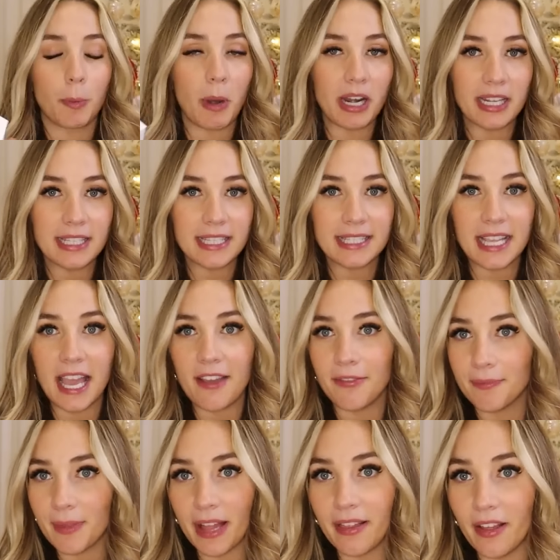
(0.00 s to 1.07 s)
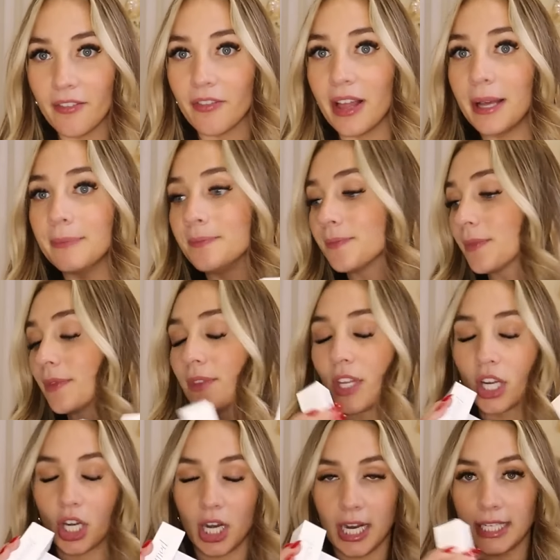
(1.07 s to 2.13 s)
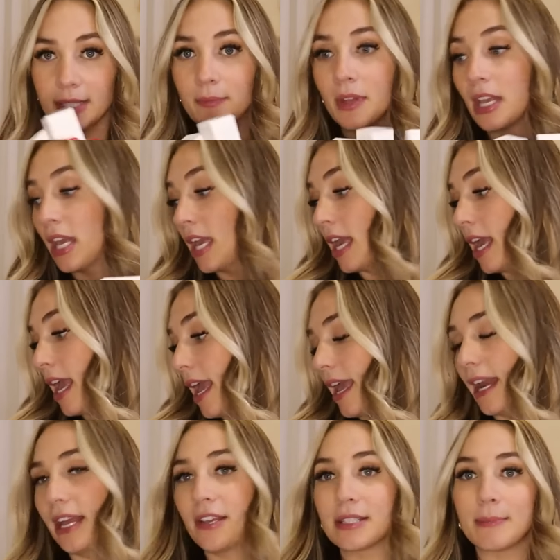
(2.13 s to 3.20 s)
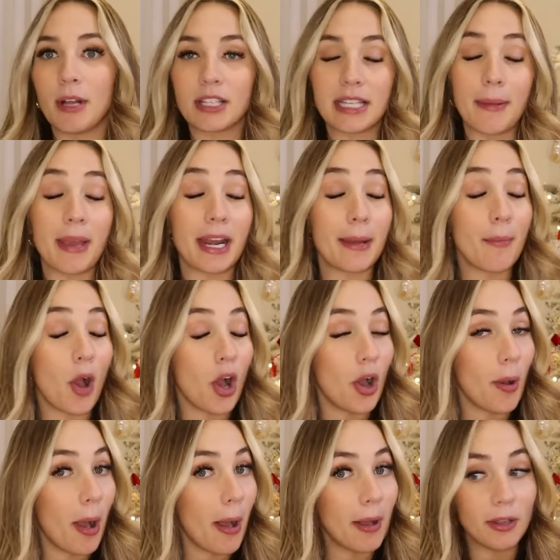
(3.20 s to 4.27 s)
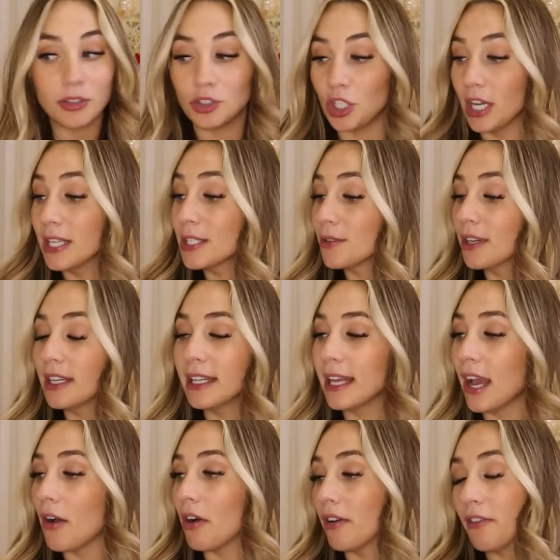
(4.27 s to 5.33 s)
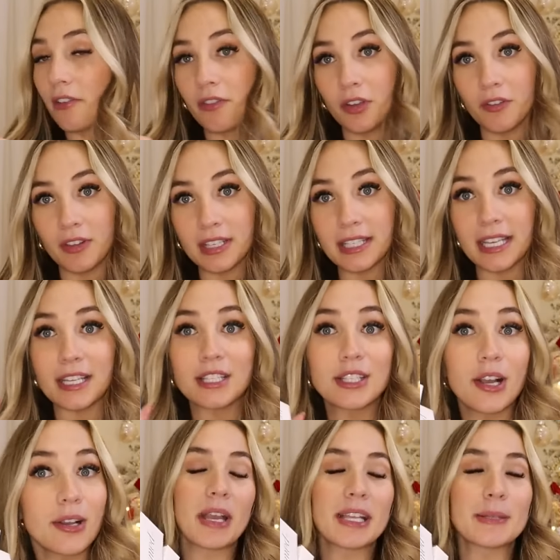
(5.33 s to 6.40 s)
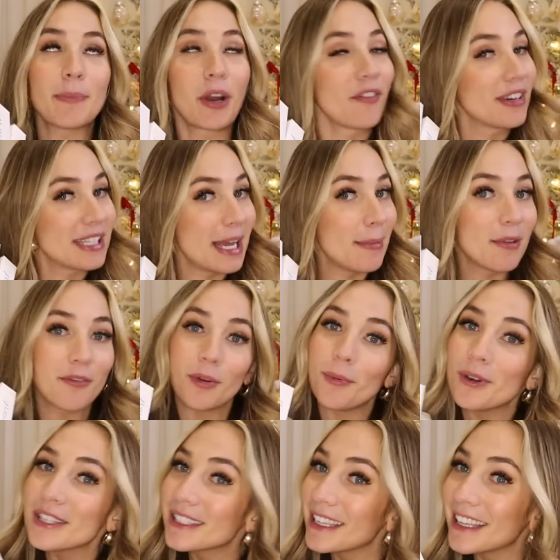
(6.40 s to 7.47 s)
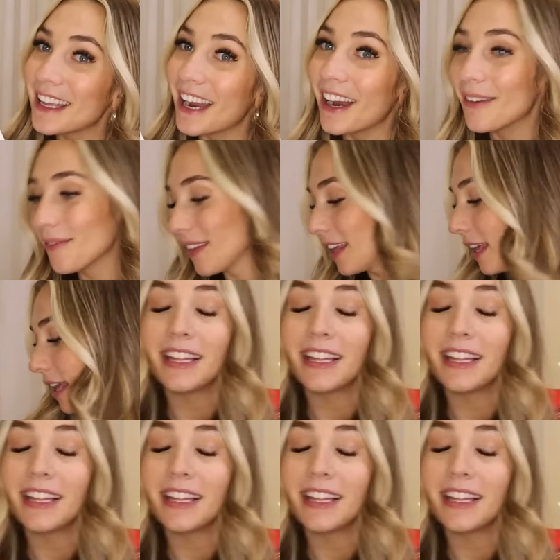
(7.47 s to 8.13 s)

They're pregnancy safe, I love them, they're great. And I use them all the time, and I'm just running out of a few of these things, so it's perfect timing for more skincare.